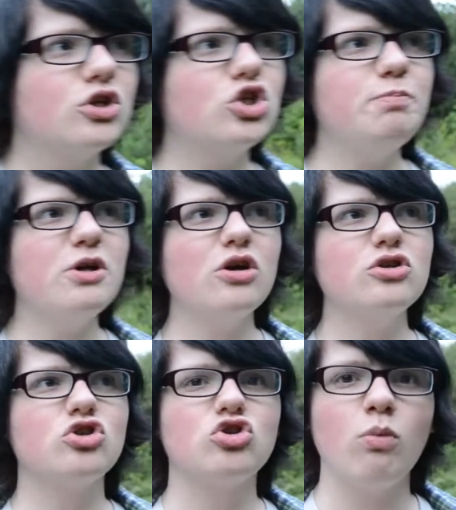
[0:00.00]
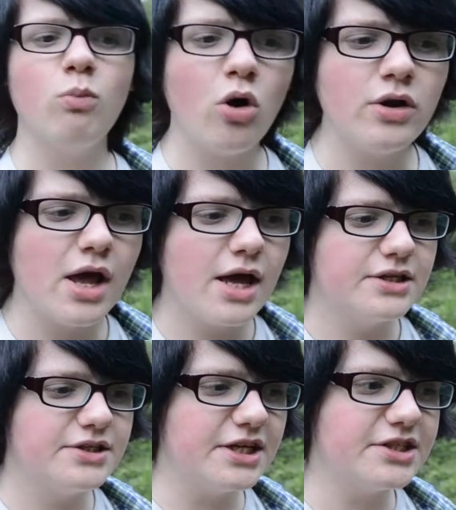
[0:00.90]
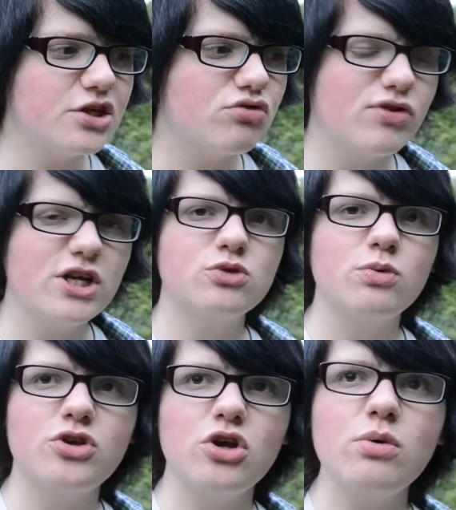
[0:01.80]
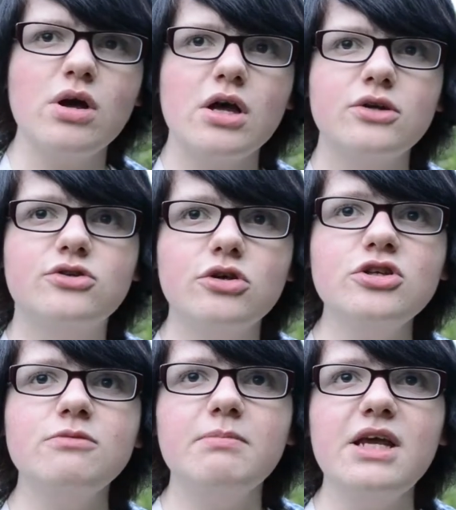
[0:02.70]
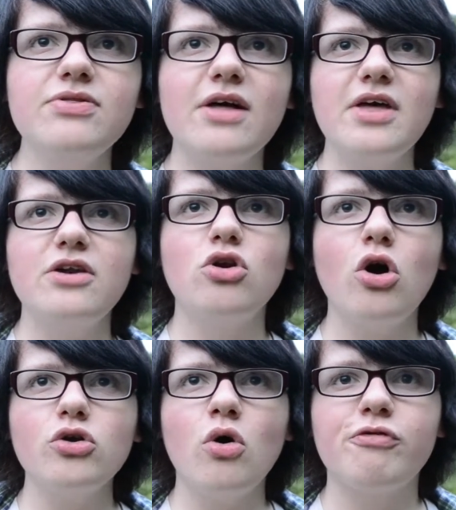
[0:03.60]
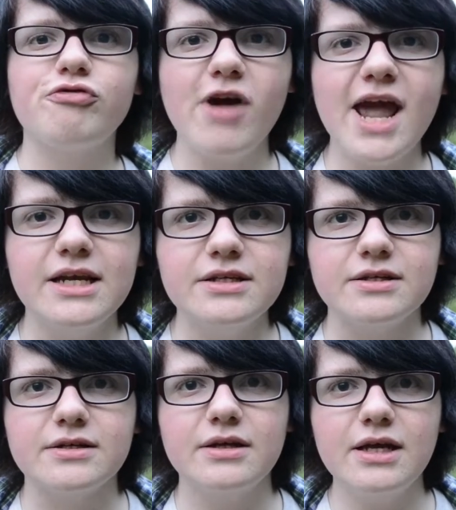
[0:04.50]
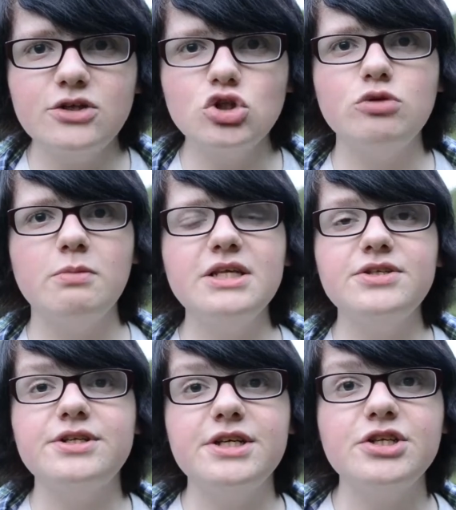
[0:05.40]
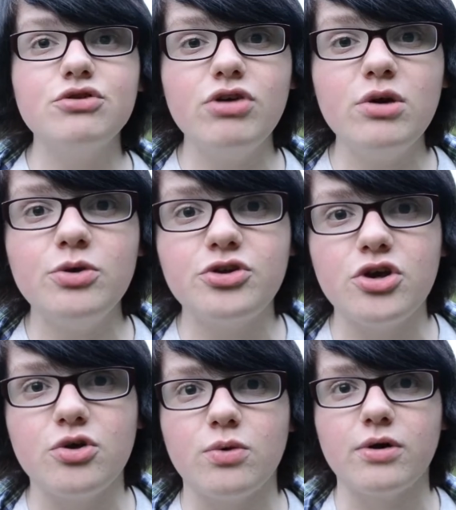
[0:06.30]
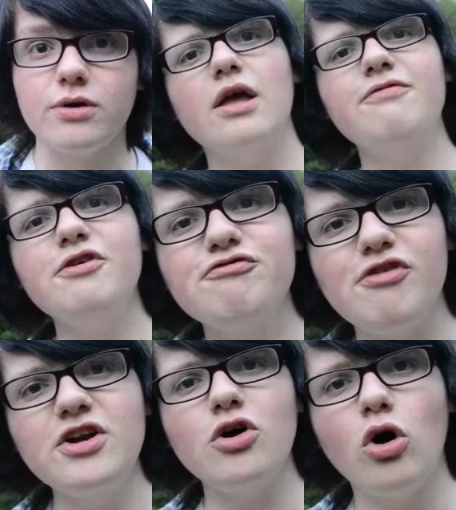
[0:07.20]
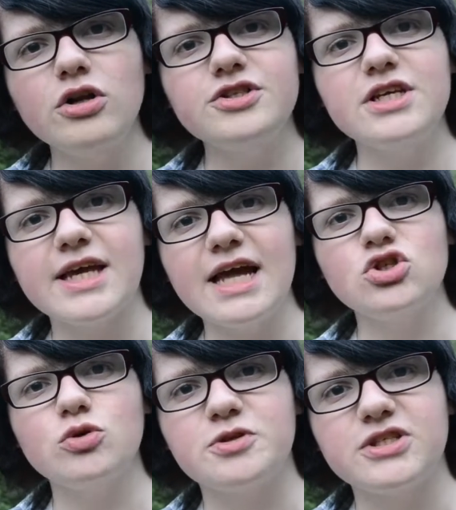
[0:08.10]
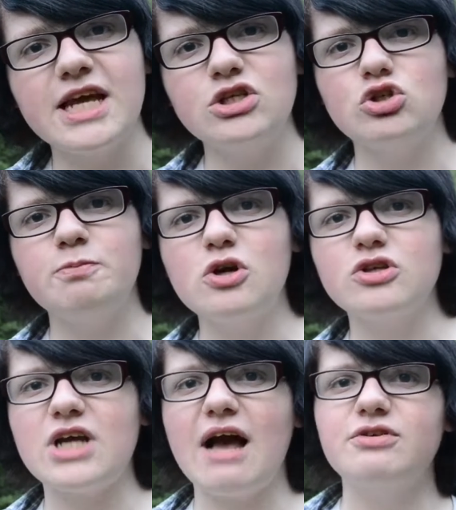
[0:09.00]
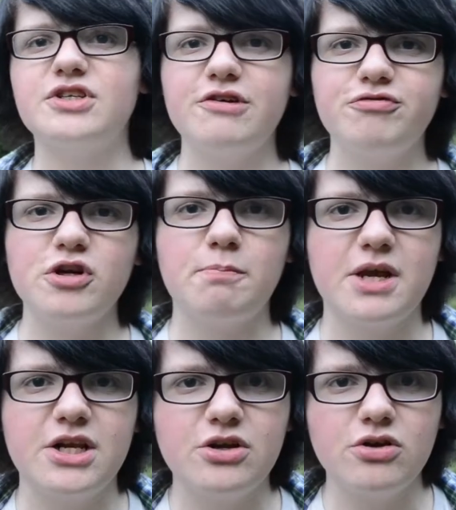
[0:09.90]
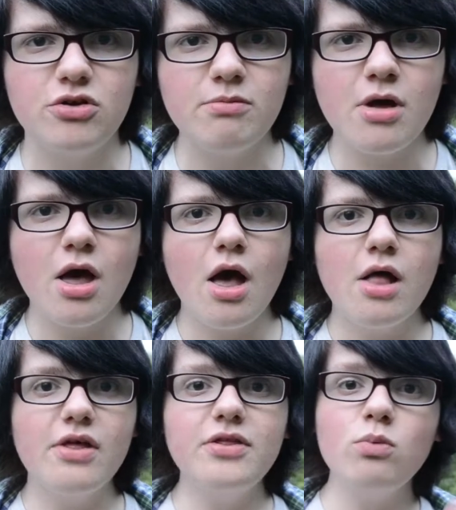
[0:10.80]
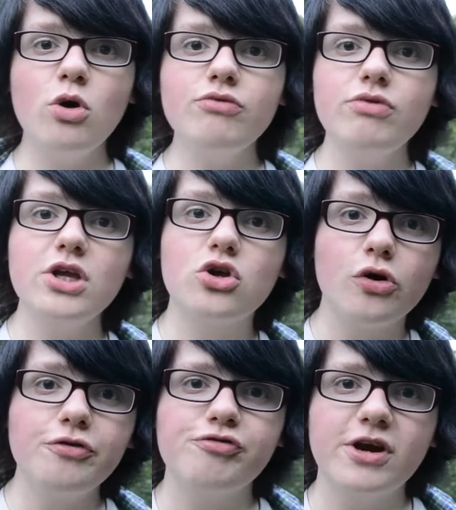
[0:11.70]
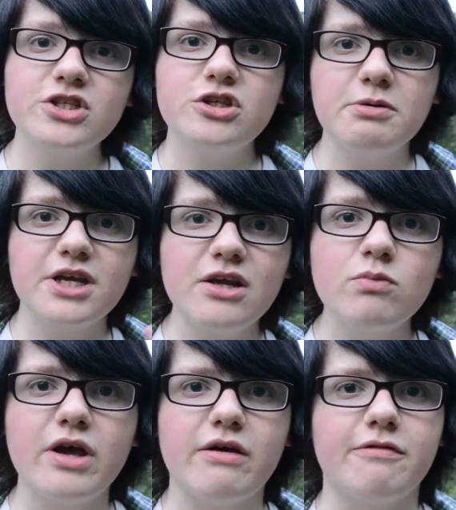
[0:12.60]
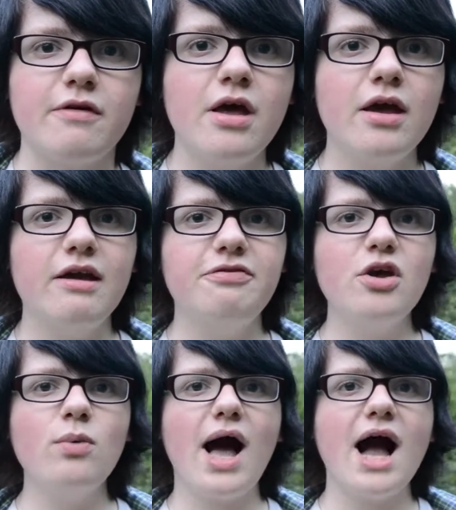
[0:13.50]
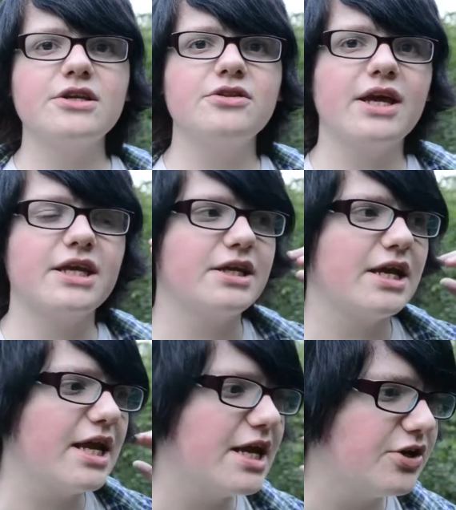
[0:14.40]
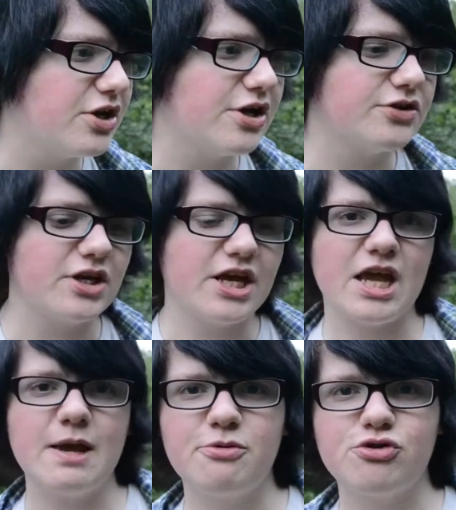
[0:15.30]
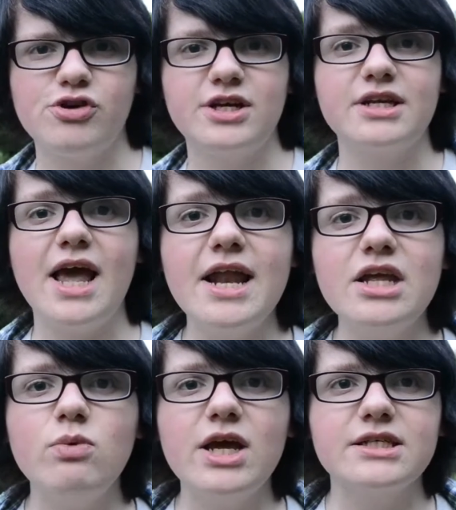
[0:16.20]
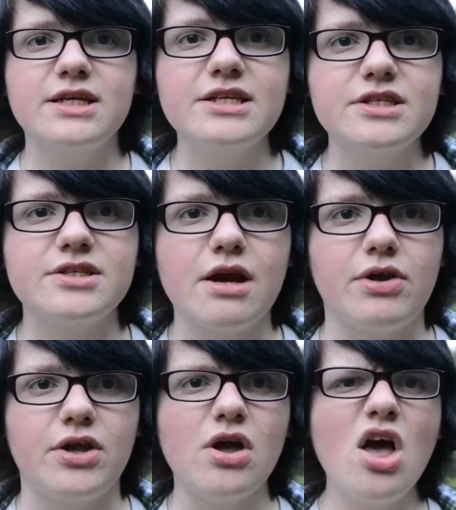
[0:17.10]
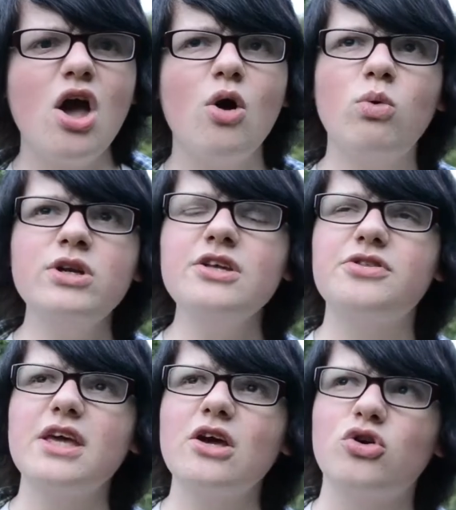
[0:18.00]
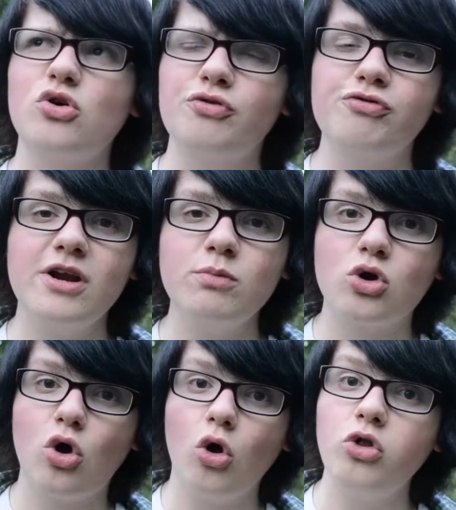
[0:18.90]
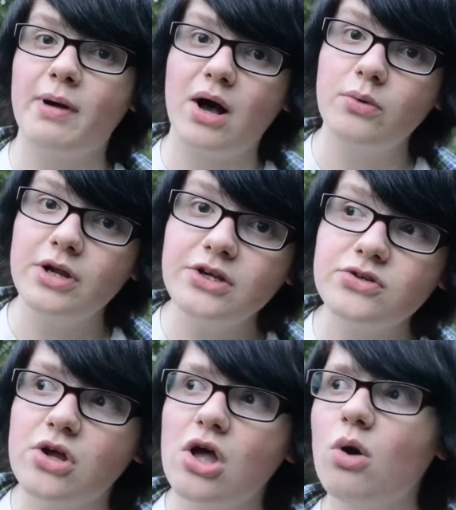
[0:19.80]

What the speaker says: Just because someone disagrees with you, doesn't mean that they're not your friend. It just means they disagree with you. If your friend honestly gets upset just because you have a different opinion to them, then they weren't really good friends to begin with. If they were acting like an idiot, a hypocrite in any ways necessary, wouldn't you think a good friend would call them out on it?